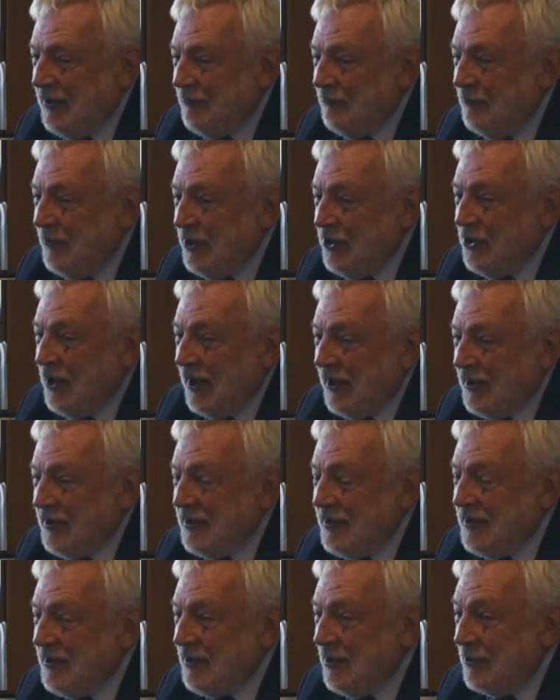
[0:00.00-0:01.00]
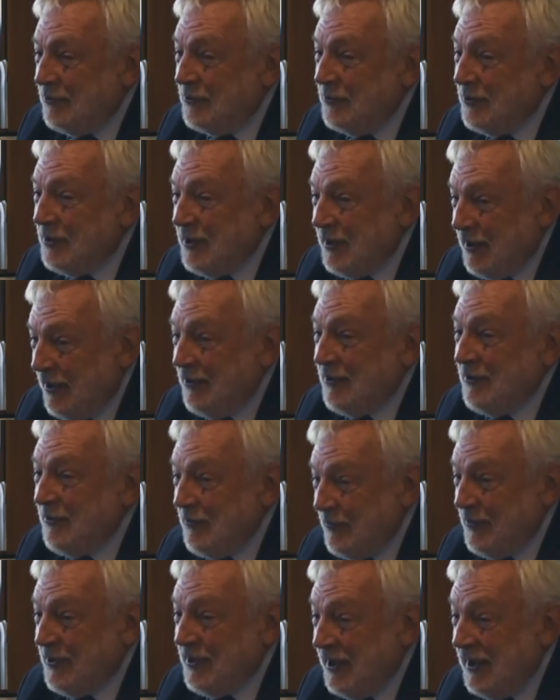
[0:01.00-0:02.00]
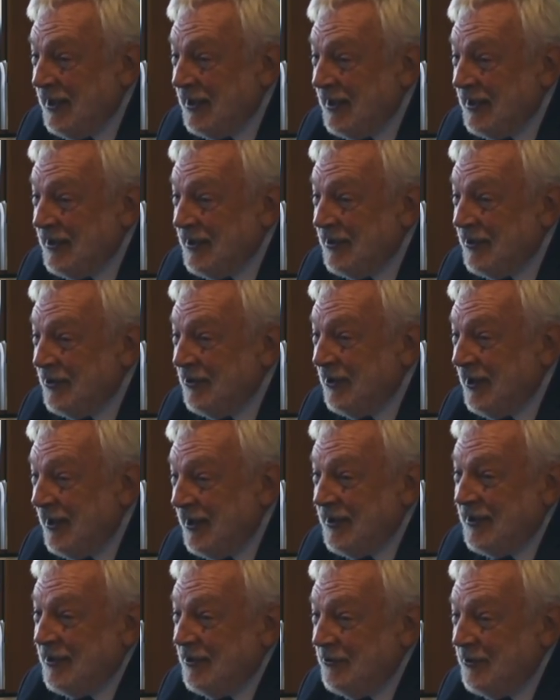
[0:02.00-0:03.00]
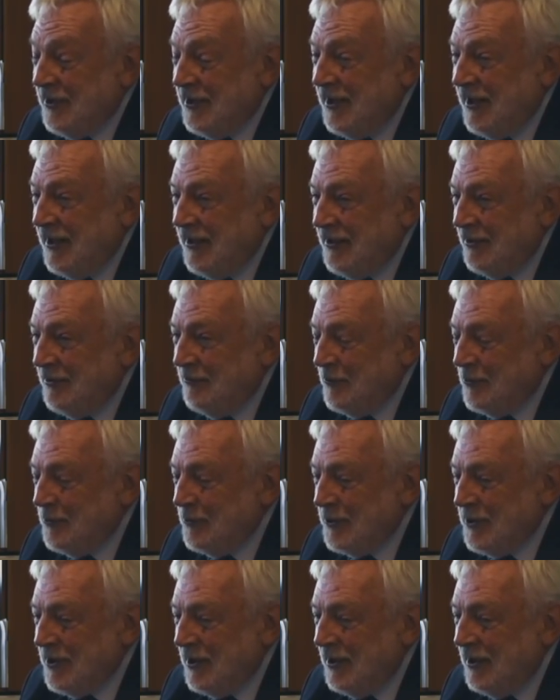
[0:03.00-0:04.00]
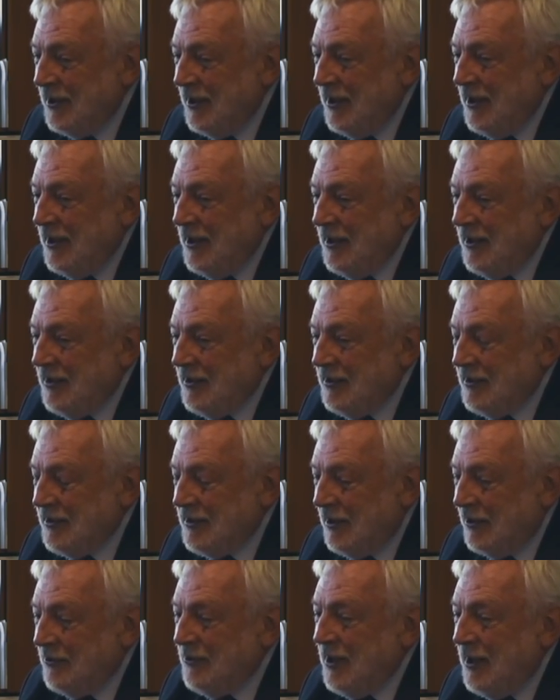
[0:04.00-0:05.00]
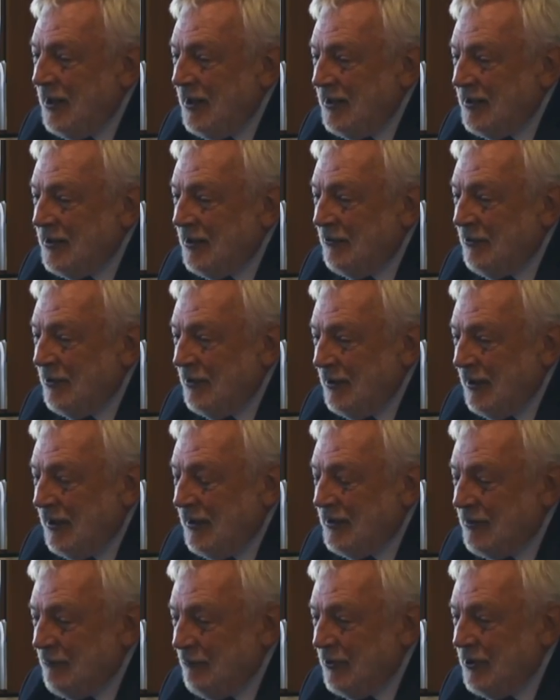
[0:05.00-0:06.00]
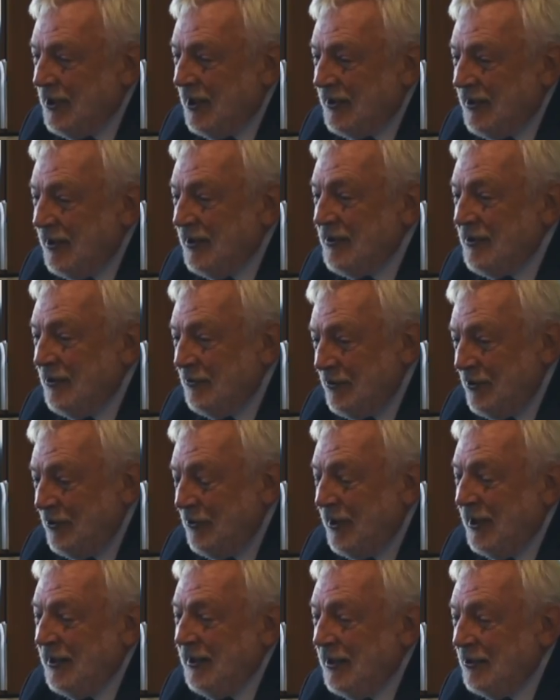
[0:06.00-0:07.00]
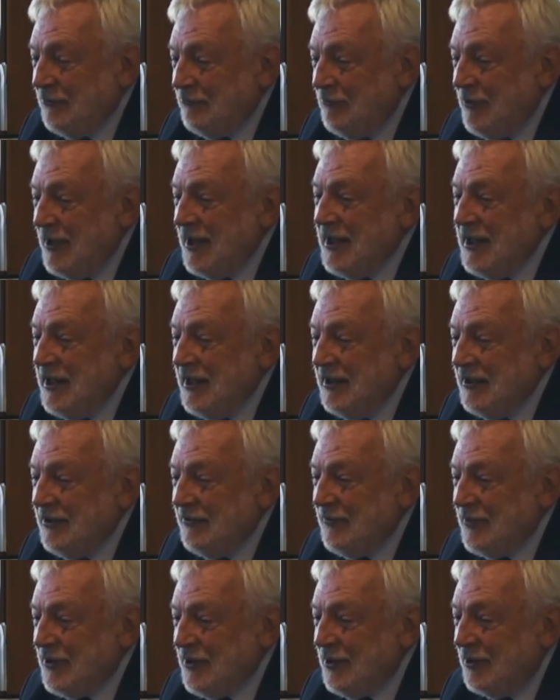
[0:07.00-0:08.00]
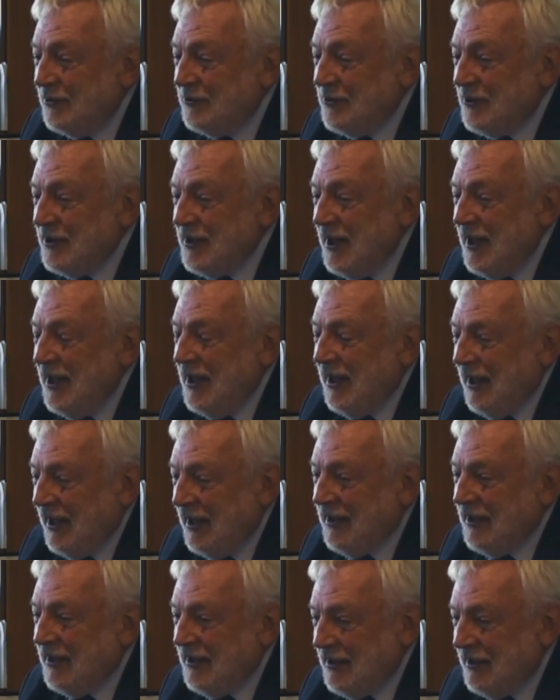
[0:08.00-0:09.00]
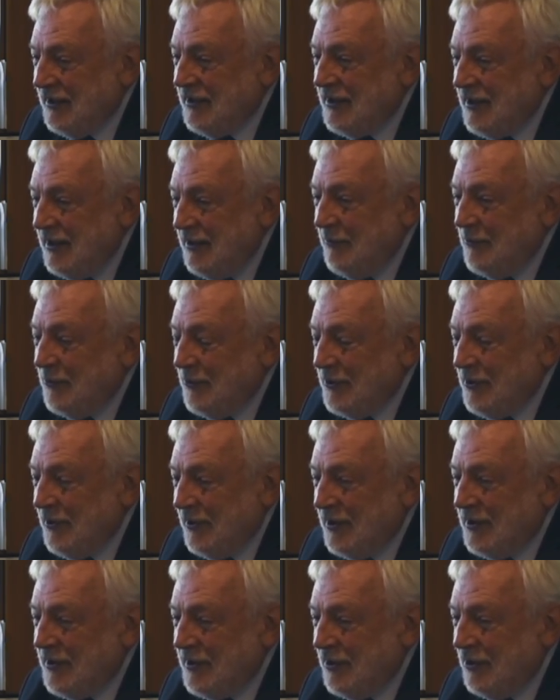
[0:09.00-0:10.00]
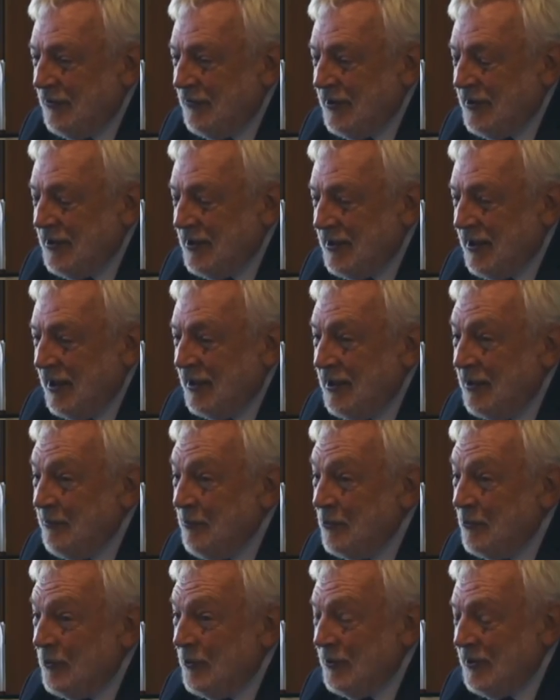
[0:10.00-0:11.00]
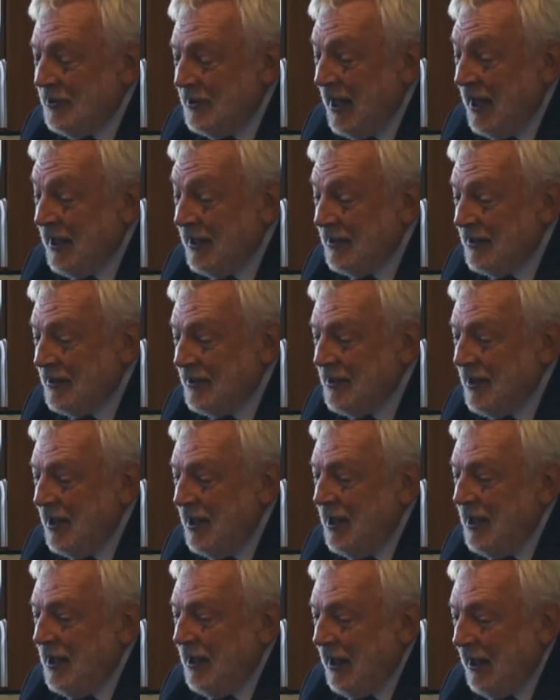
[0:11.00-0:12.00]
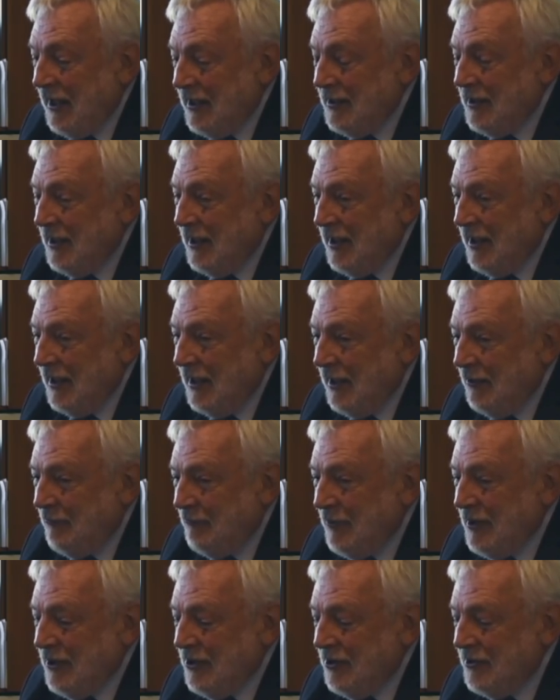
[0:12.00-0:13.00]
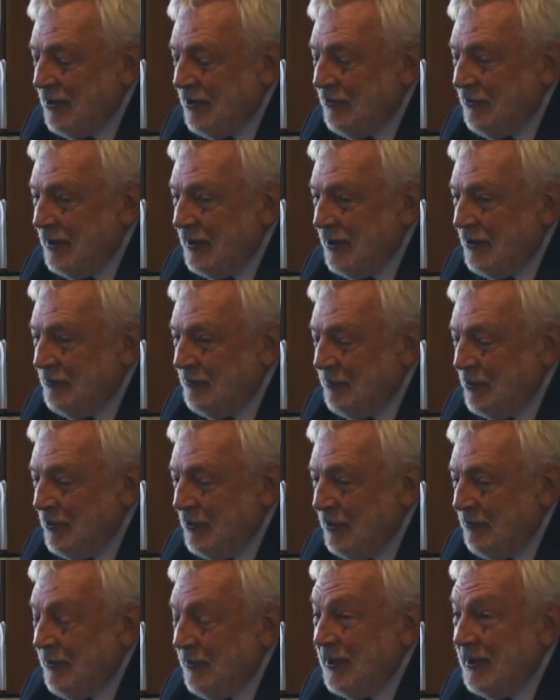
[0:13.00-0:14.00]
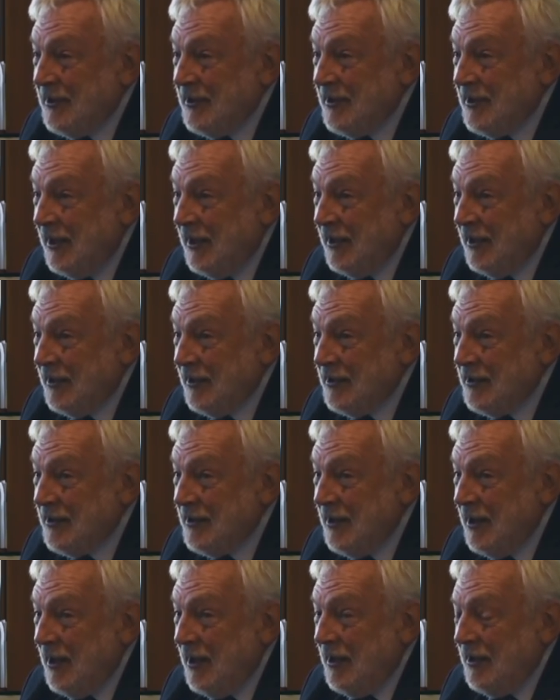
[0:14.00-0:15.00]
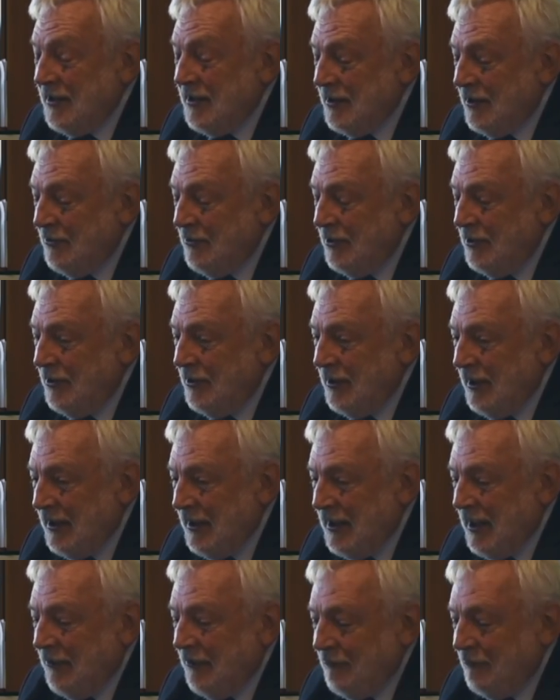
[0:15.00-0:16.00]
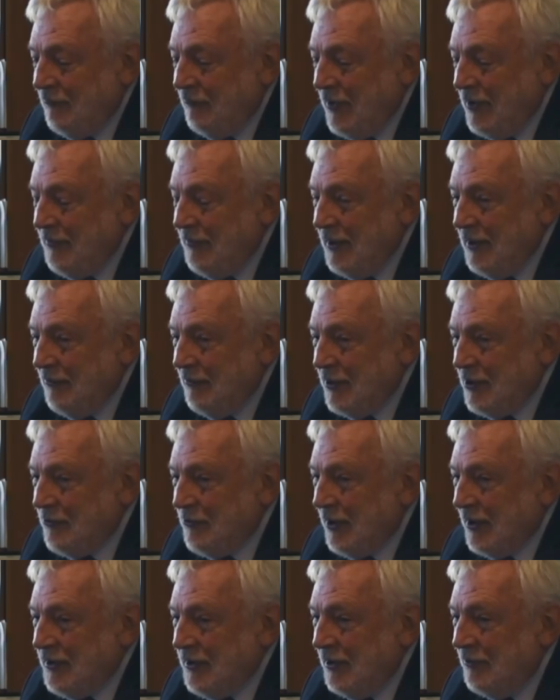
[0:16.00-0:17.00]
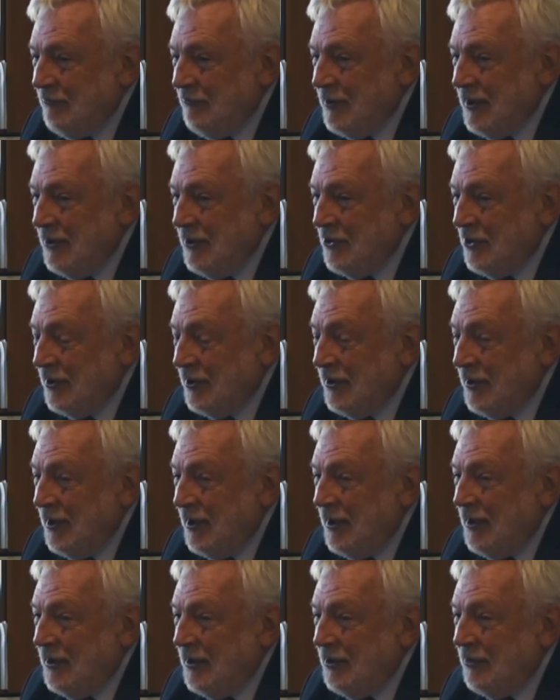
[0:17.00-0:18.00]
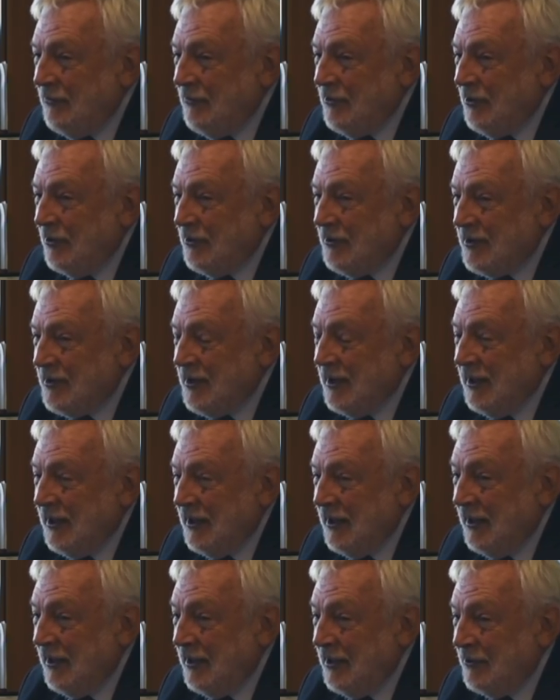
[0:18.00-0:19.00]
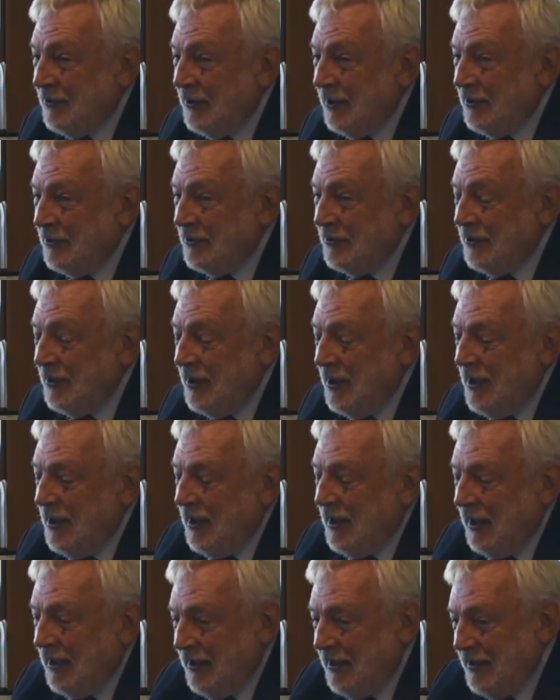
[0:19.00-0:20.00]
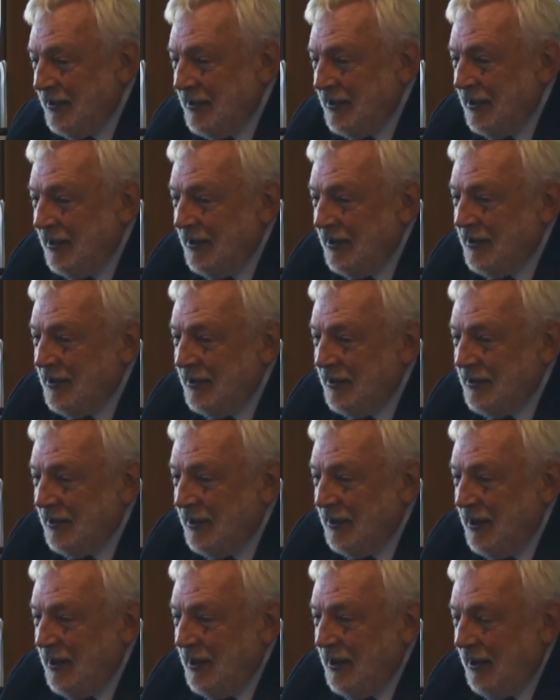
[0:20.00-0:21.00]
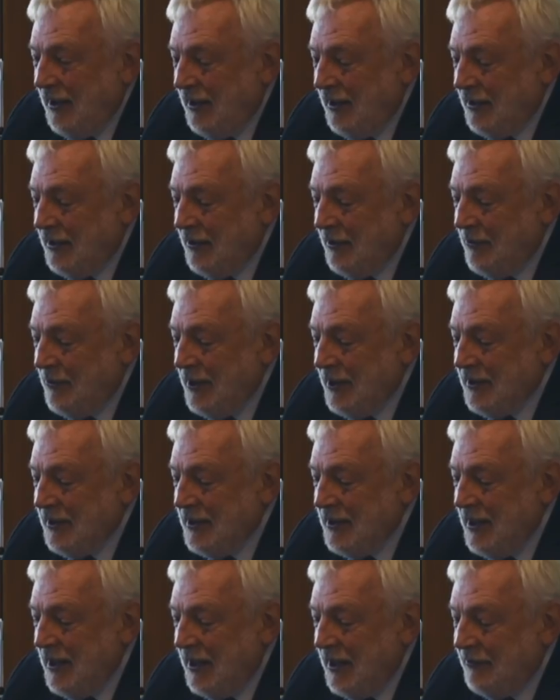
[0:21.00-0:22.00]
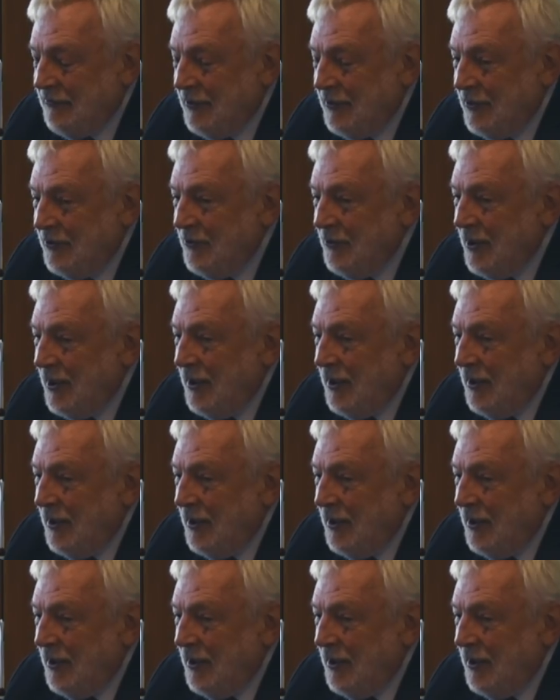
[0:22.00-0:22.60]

rejects salt, because sea ice has got less salt in it than water. So it's rejecting salt, so you're getting a rain of salt, and the seawater at the surface is getting more dense, and it reaches a critical point where it sinks. So in that very restricted region, you've got sinking going on, and it sinks as a quite a narrow